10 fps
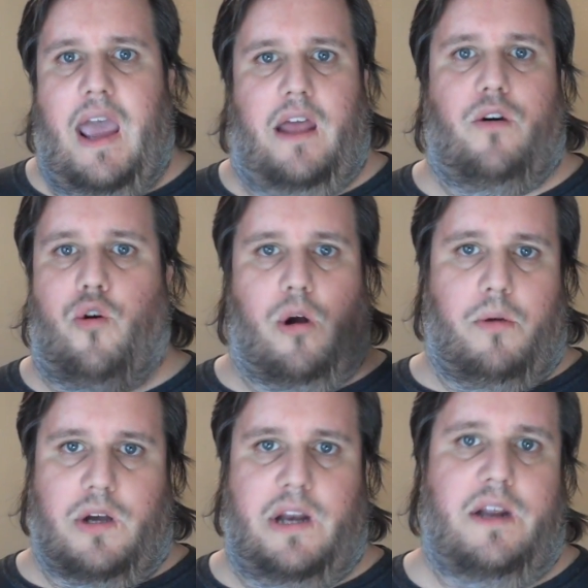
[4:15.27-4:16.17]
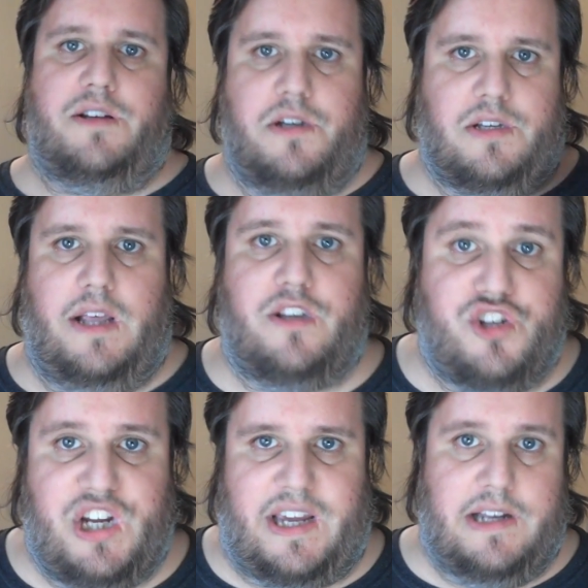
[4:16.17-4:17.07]
and the horrible conditions that
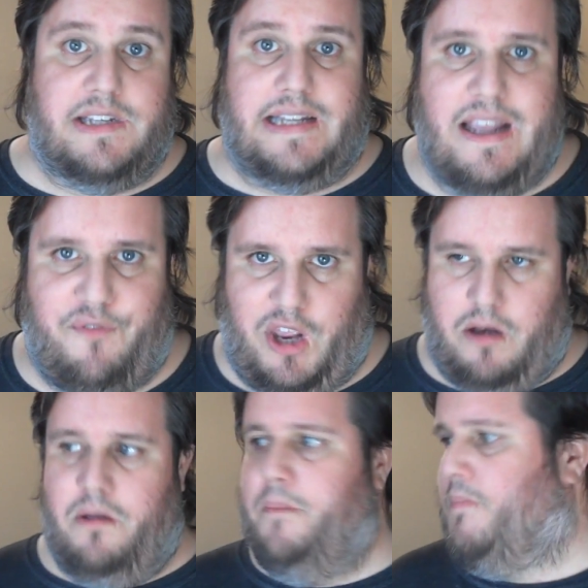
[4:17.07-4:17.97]
the chickens live in.